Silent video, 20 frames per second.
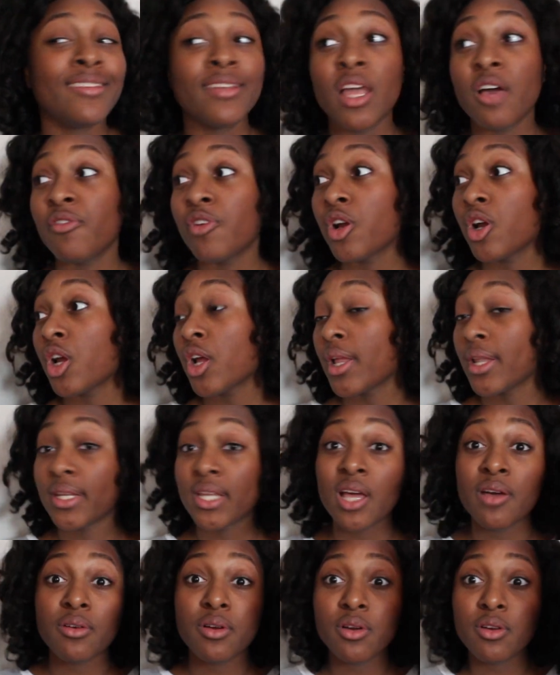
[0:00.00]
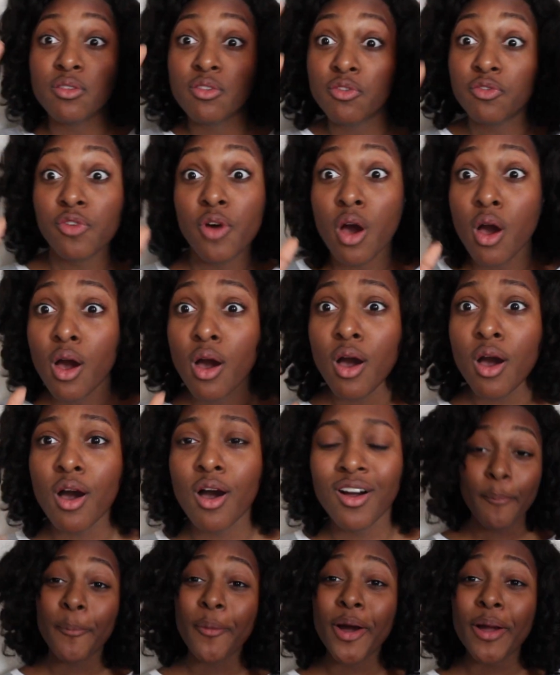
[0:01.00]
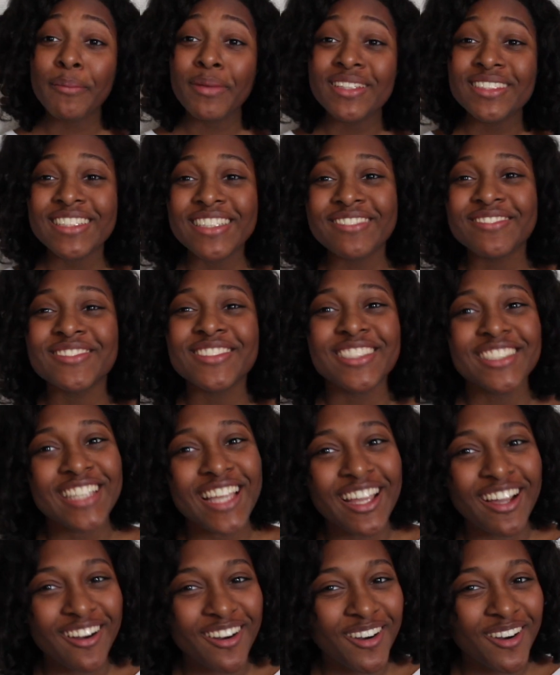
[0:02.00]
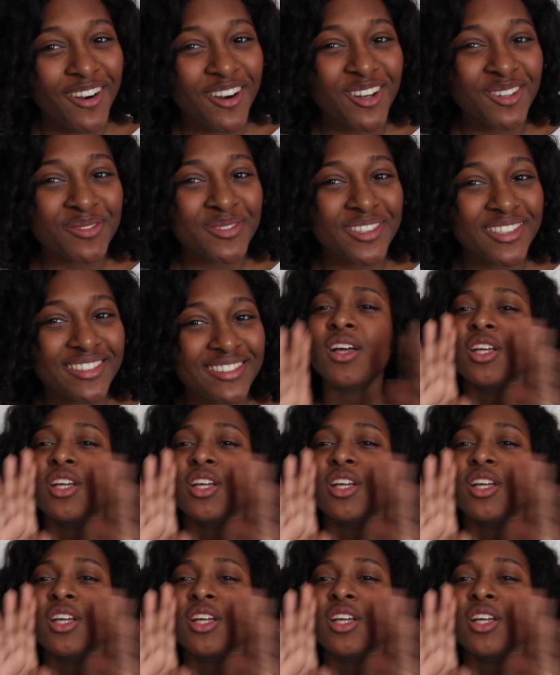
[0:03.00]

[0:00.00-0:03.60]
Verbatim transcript: Never, never fall. Boy meets J-Hope.